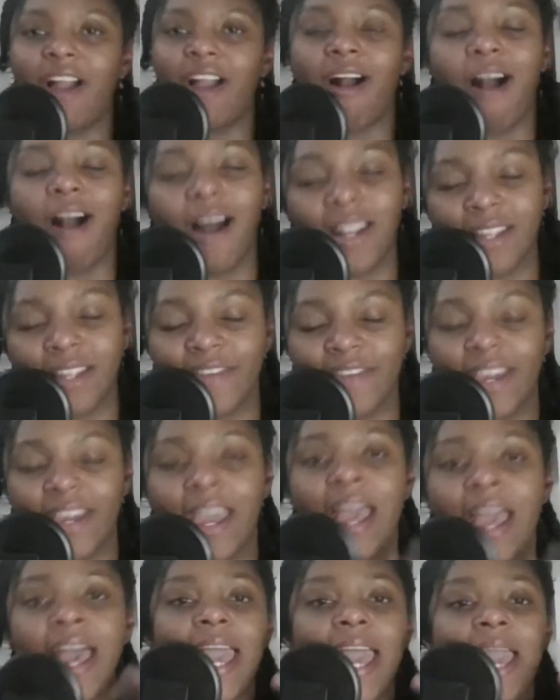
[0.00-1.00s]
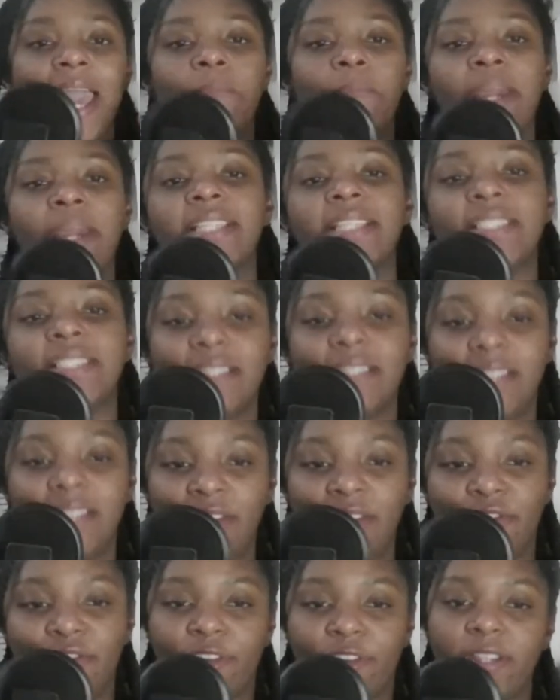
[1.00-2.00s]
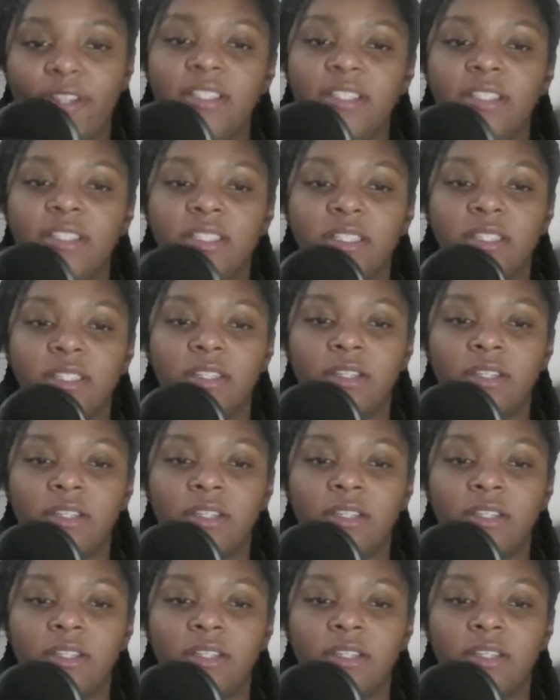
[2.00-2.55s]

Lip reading: All of it, it makes a difference.